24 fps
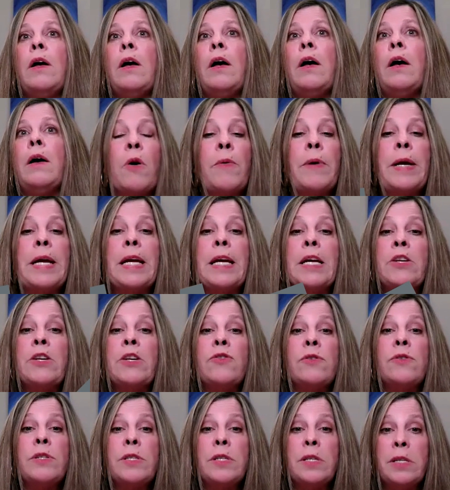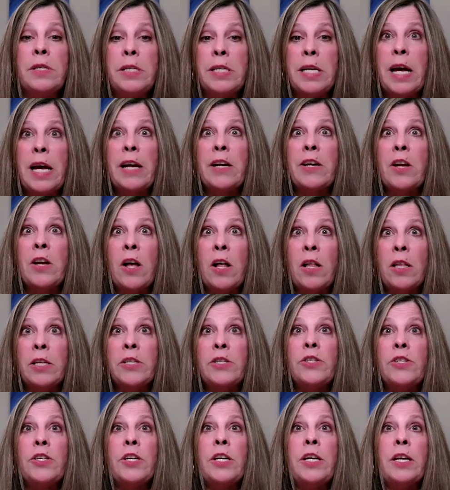growing interest in
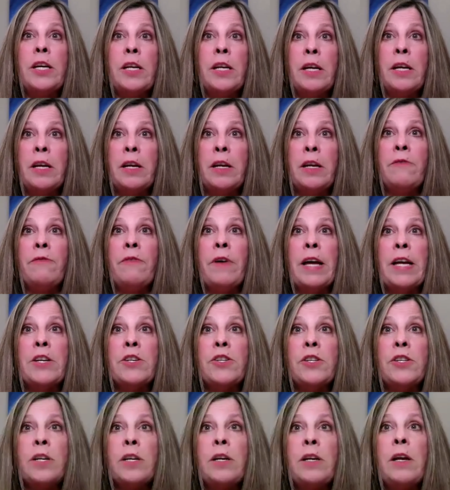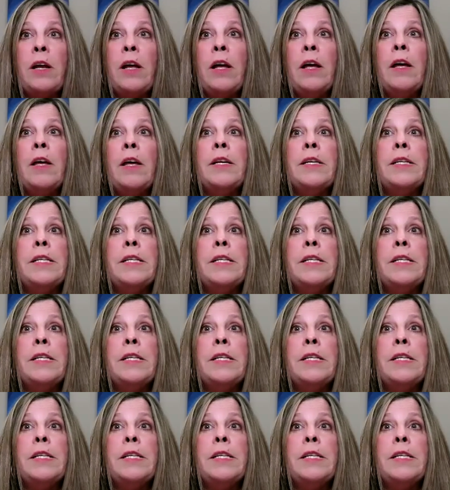technology and innovation.